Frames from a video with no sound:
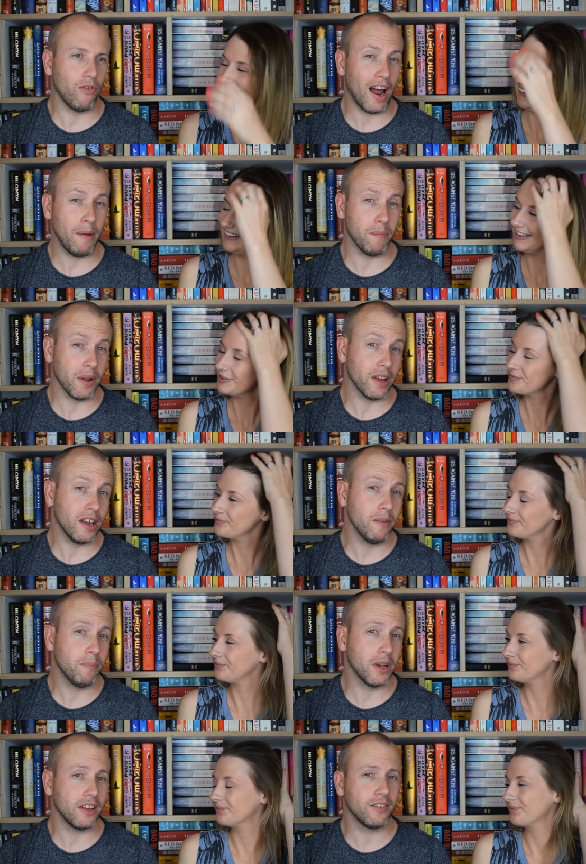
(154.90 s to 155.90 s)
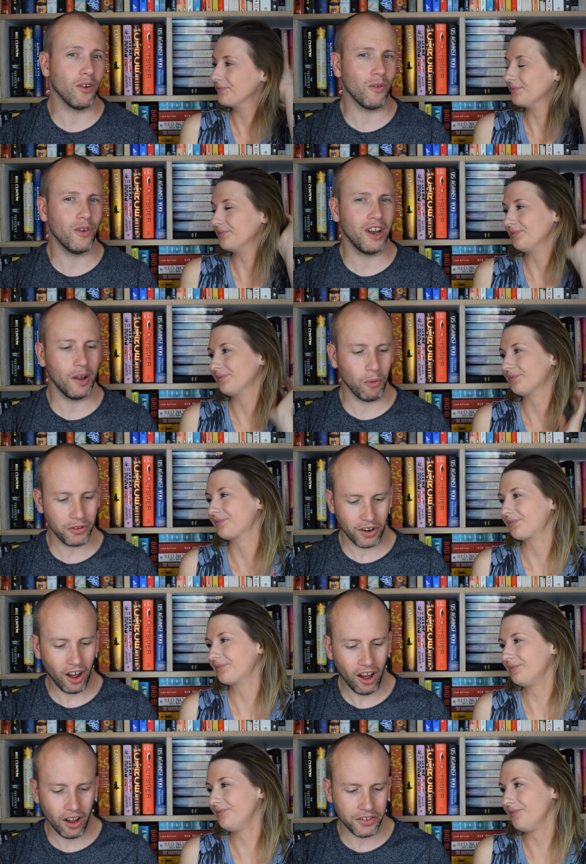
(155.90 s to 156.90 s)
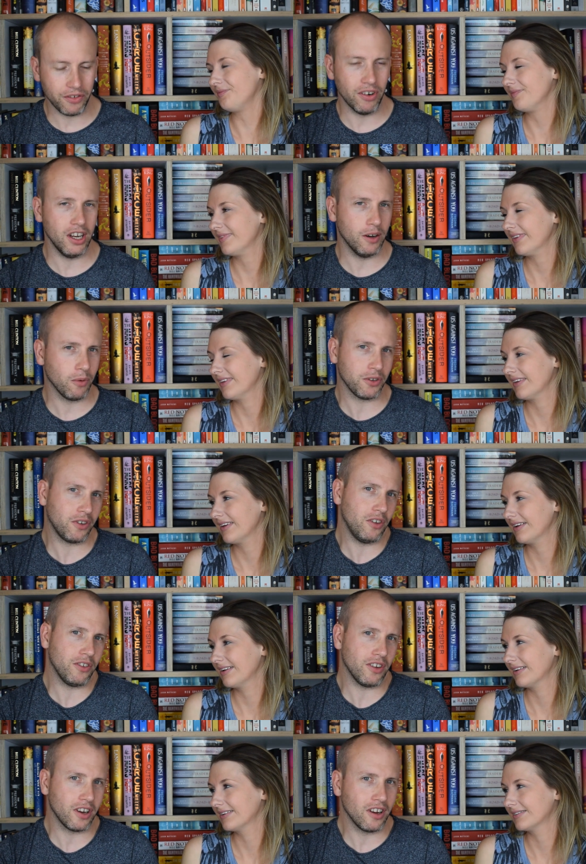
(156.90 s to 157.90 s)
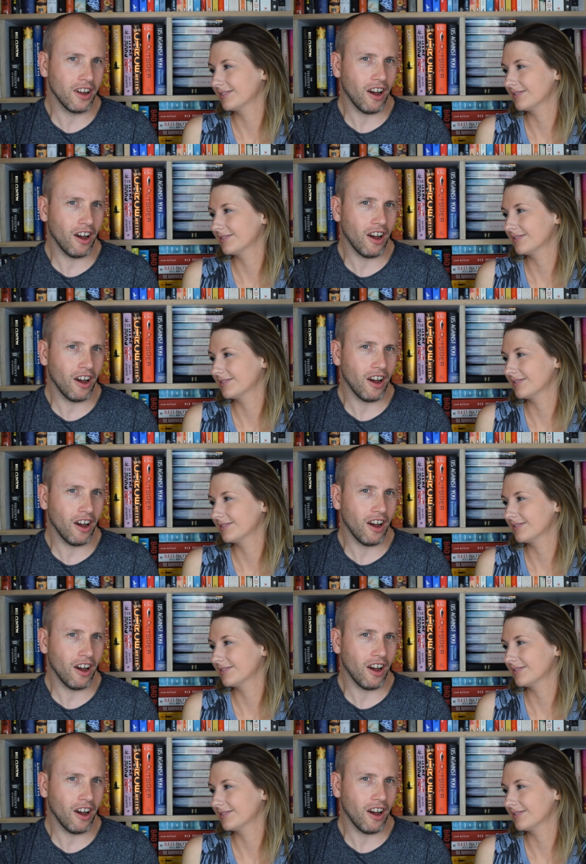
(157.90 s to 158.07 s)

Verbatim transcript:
Speaker 1: rambly, but it's not really. It wasn't hard to read. It wasn't using